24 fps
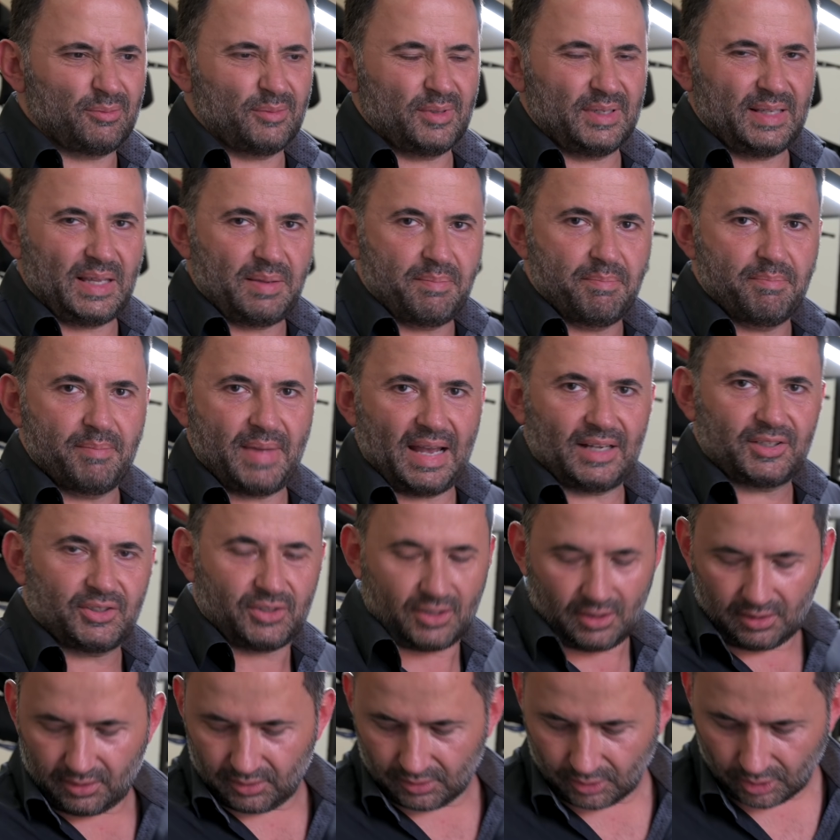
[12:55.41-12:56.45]
really
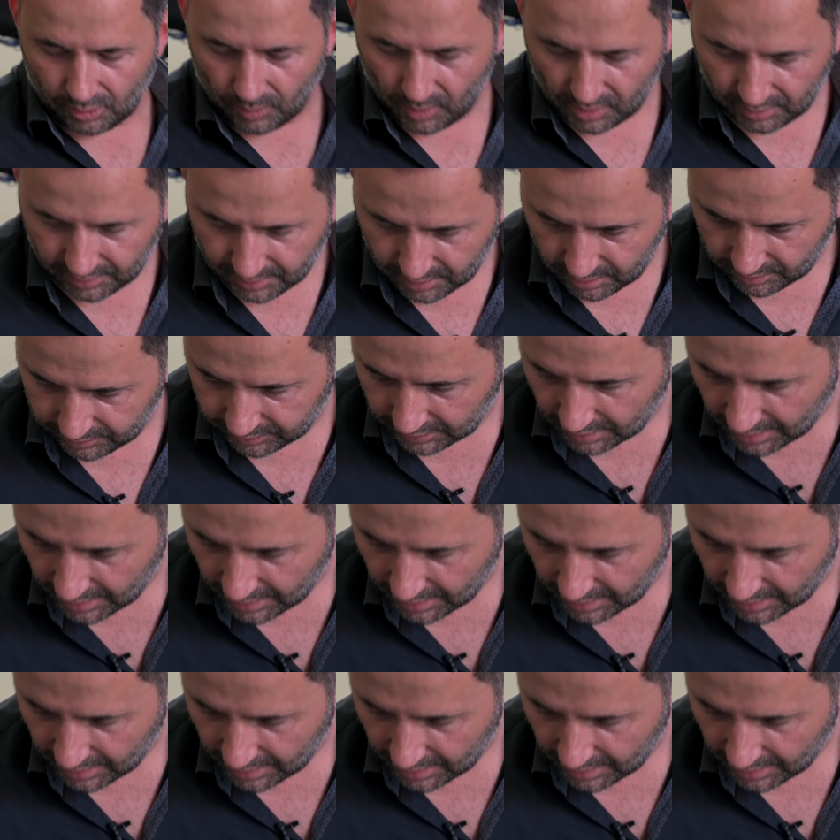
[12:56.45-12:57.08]
masculine quality of